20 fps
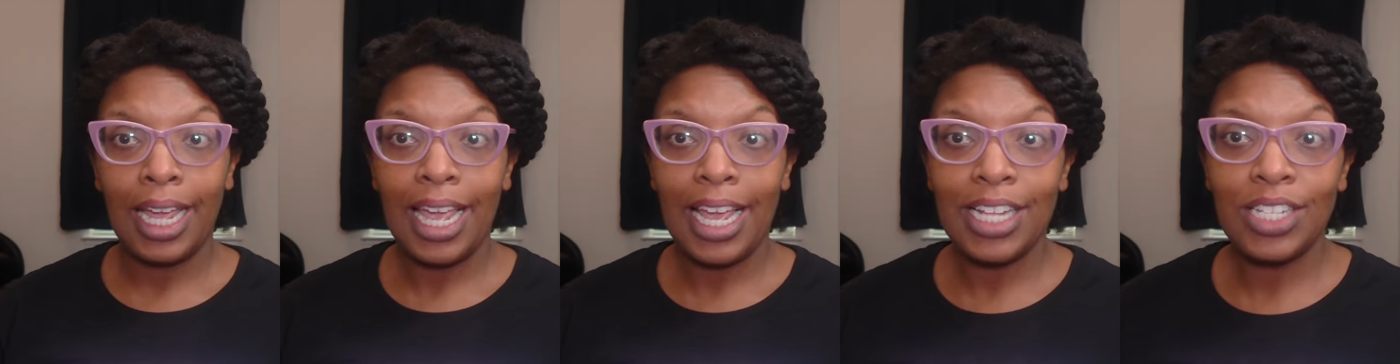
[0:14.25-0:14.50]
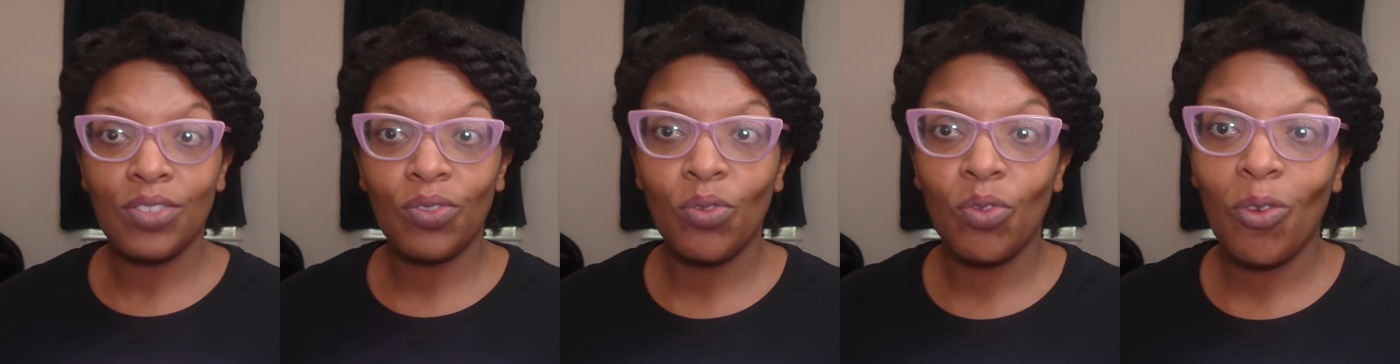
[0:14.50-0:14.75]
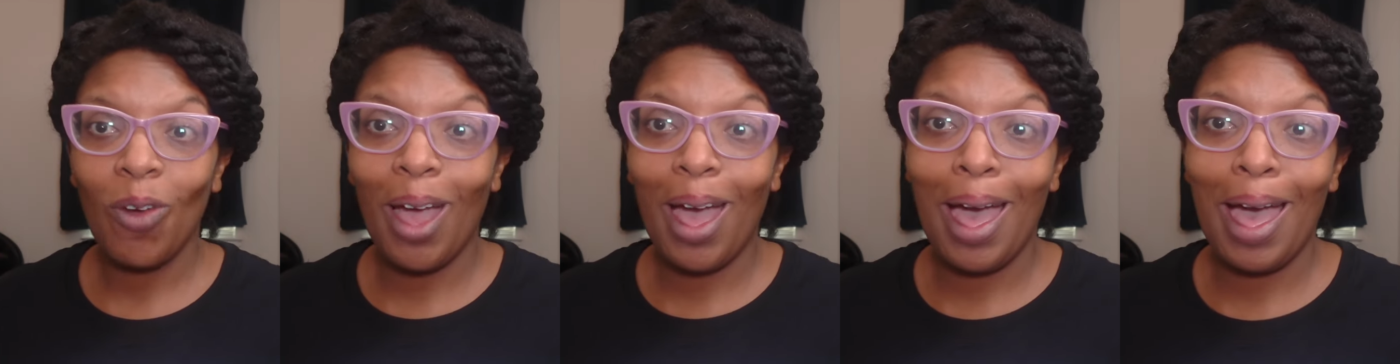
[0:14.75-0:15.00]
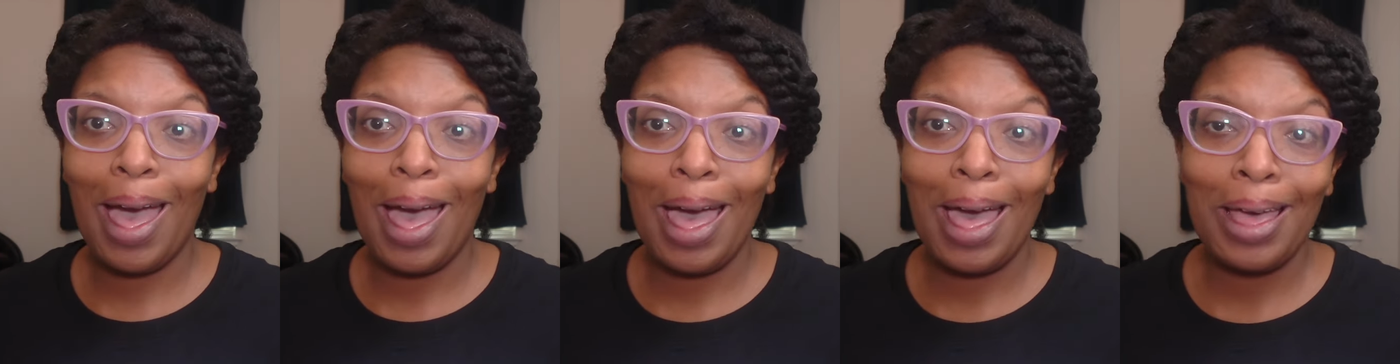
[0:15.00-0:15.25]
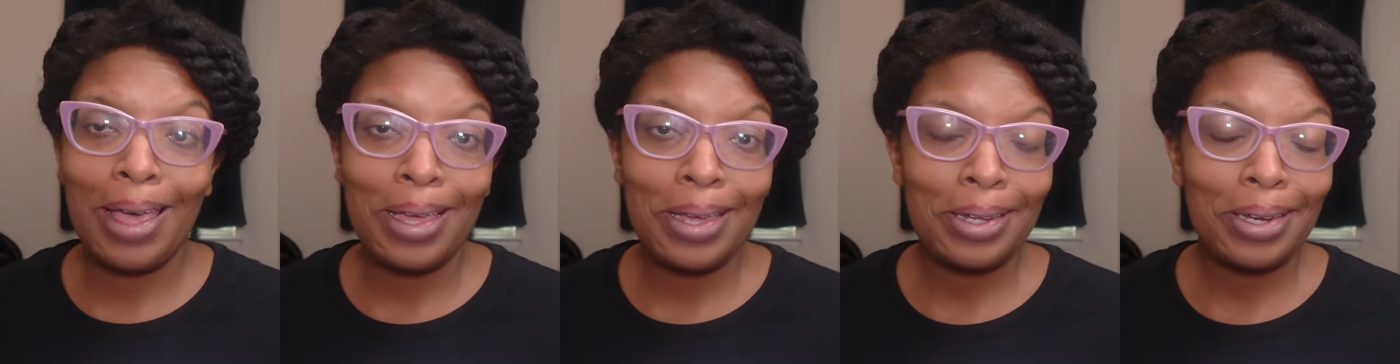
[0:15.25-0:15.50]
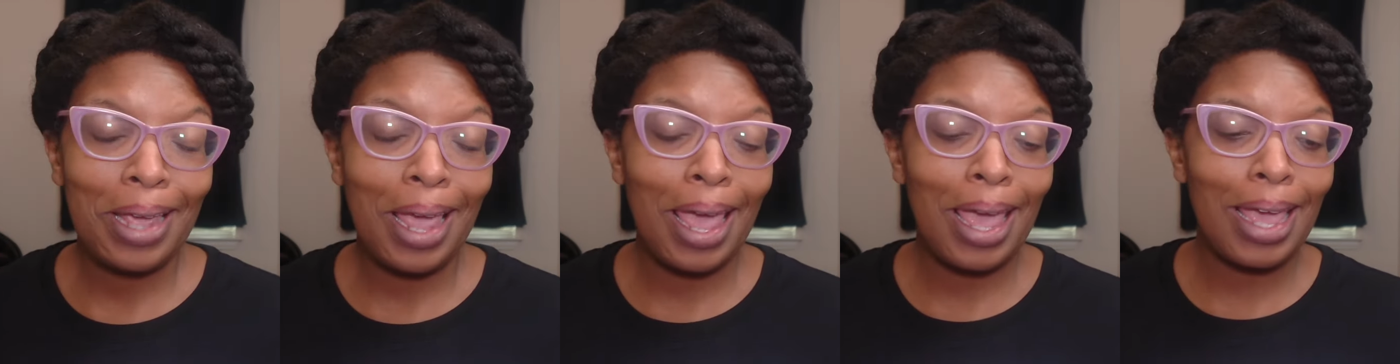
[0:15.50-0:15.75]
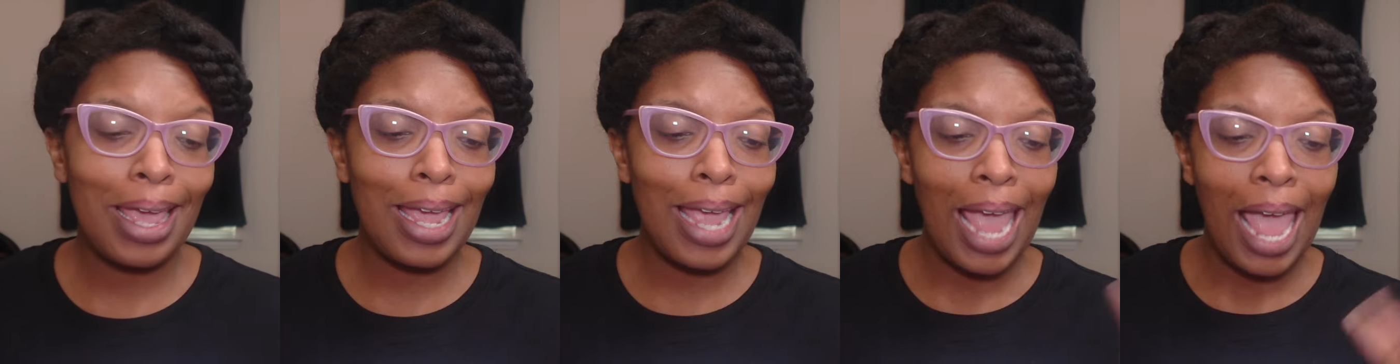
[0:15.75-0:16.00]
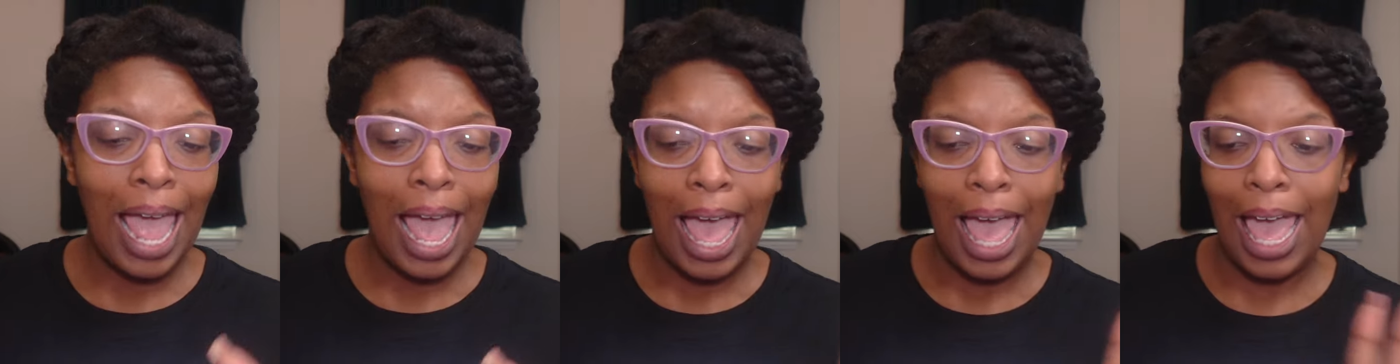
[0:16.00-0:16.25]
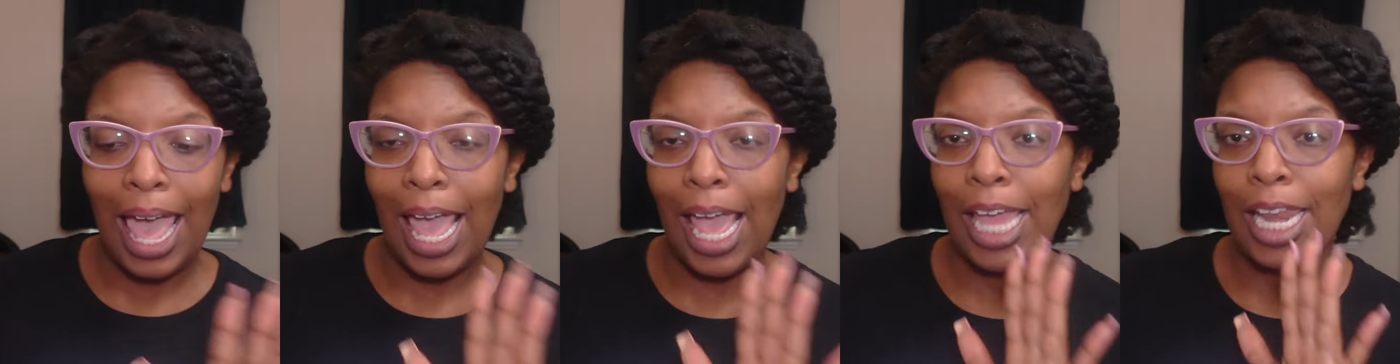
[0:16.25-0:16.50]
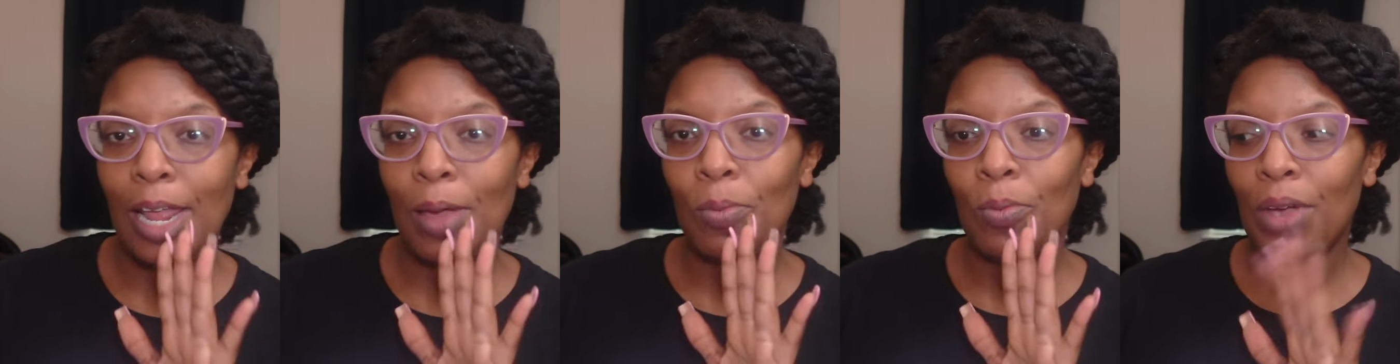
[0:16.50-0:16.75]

It's Friday and I'm